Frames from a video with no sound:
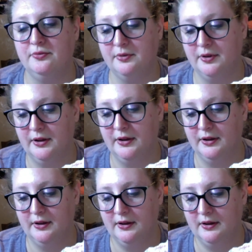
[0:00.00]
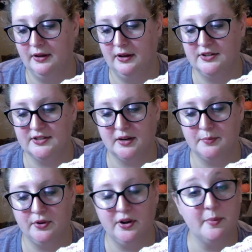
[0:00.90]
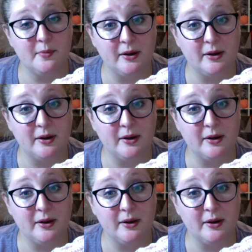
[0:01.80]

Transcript: I just gotta pull it up on my